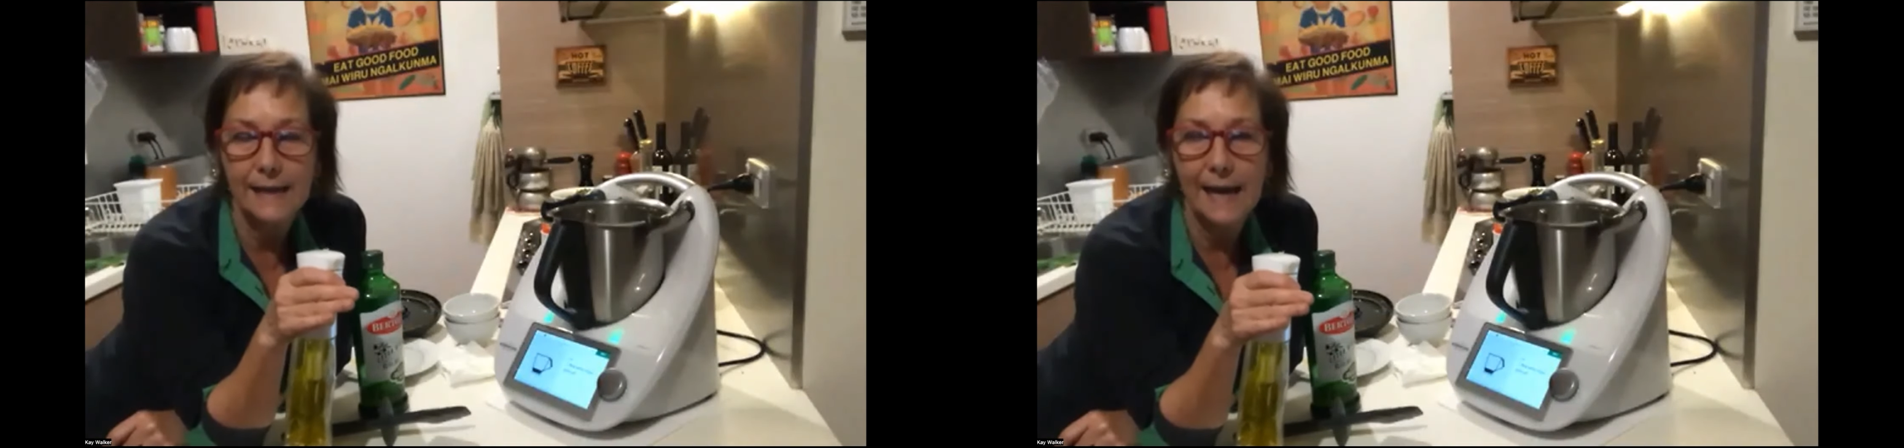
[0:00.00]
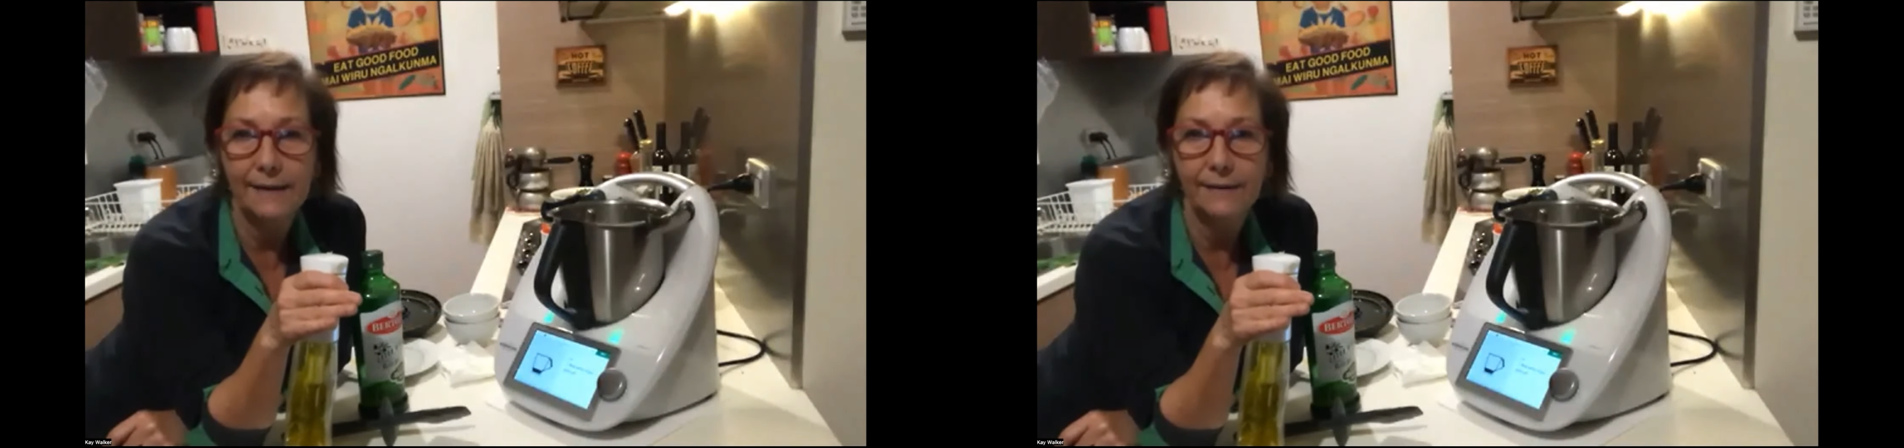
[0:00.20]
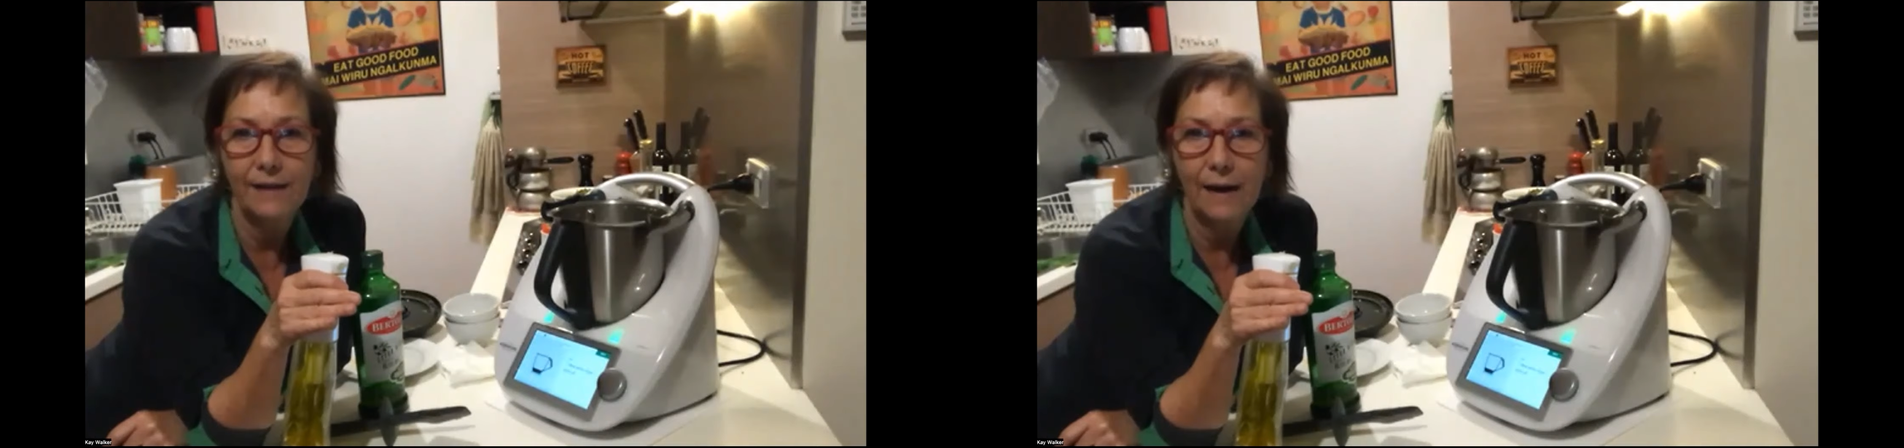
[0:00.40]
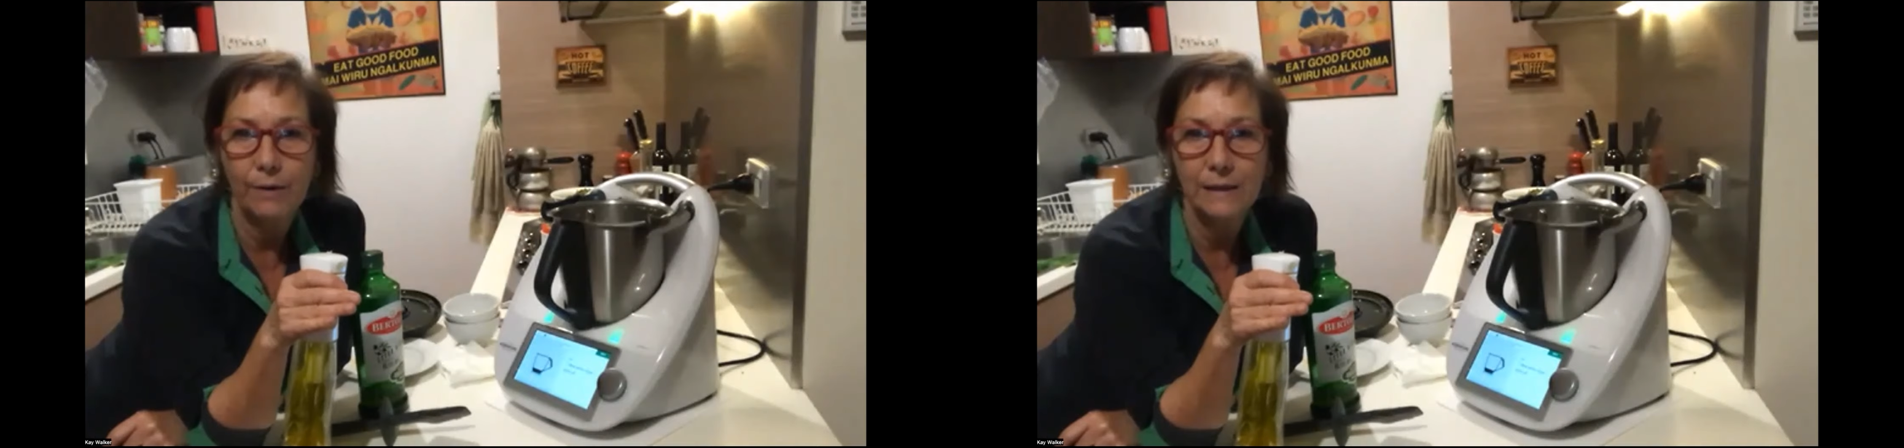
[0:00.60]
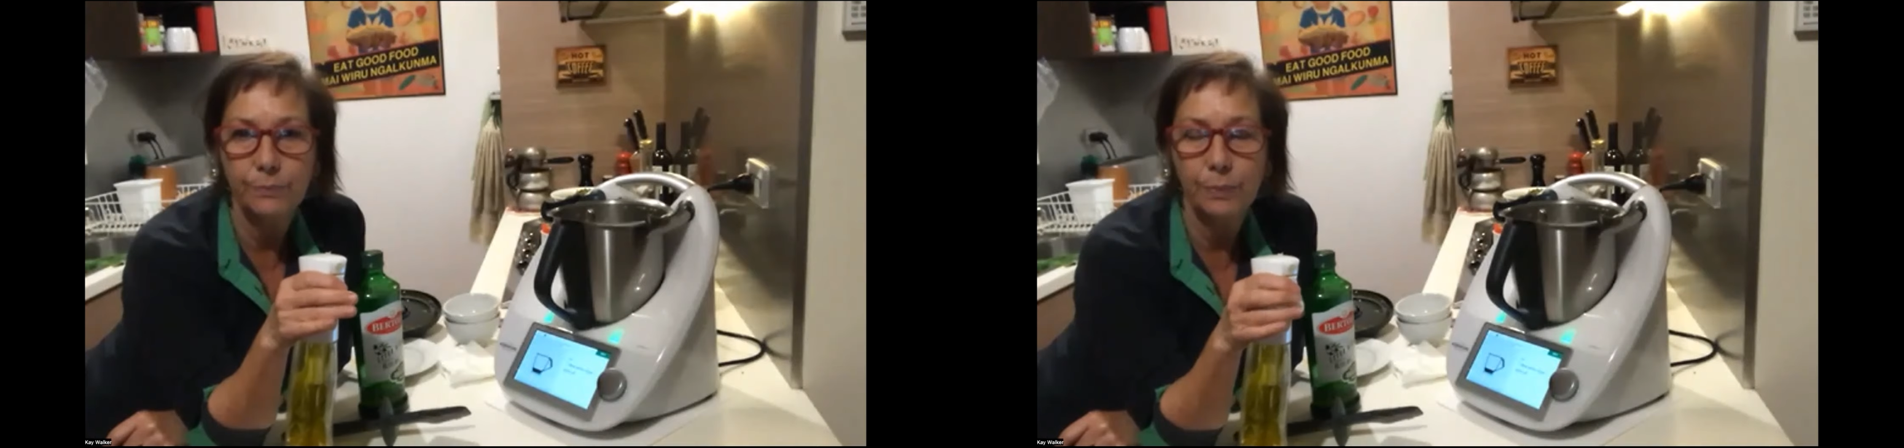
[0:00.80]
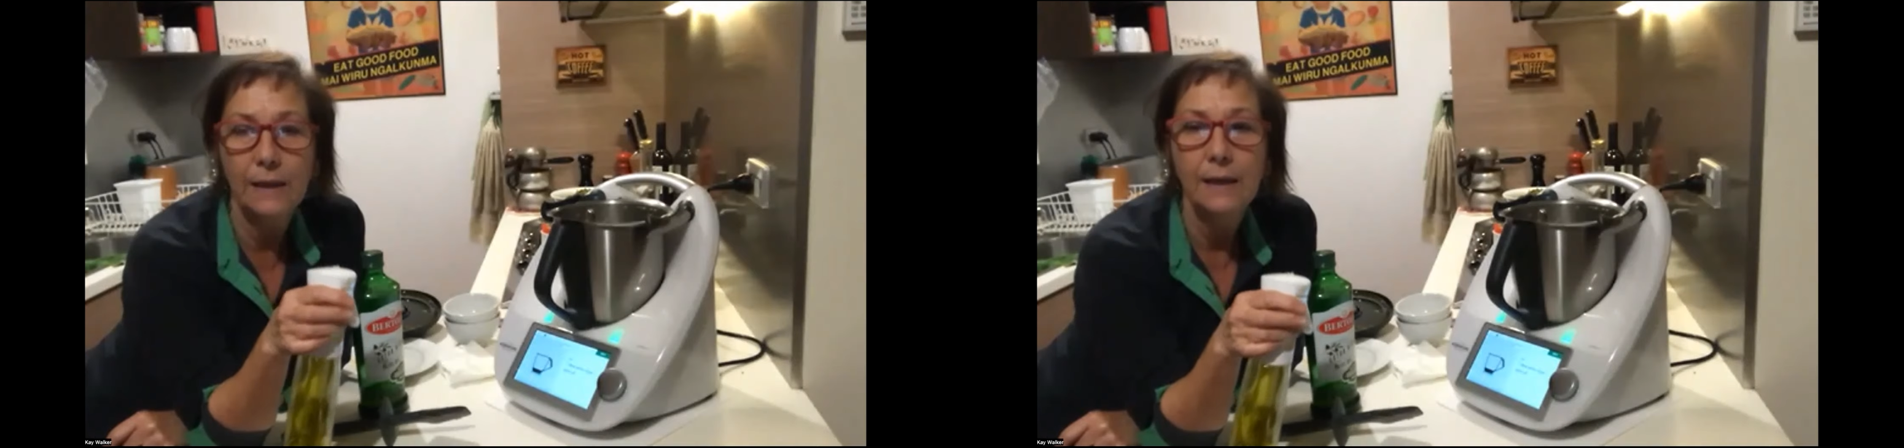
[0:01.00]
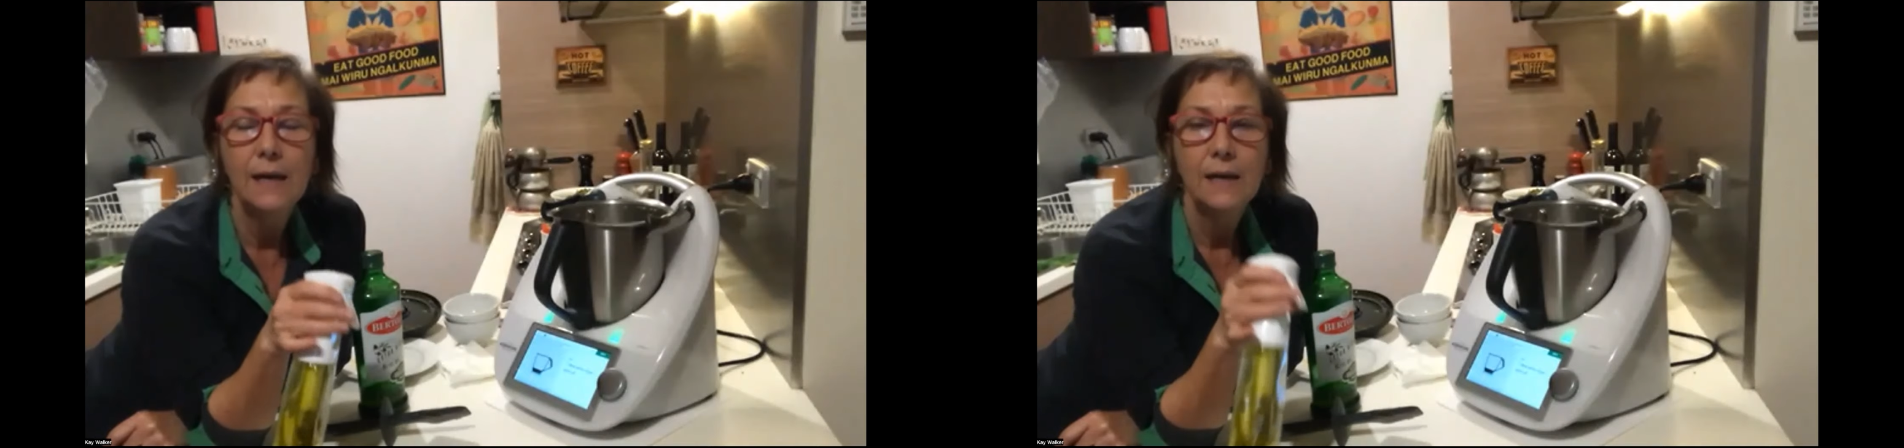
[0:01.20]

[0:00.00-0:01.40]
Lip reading: down in that recipe.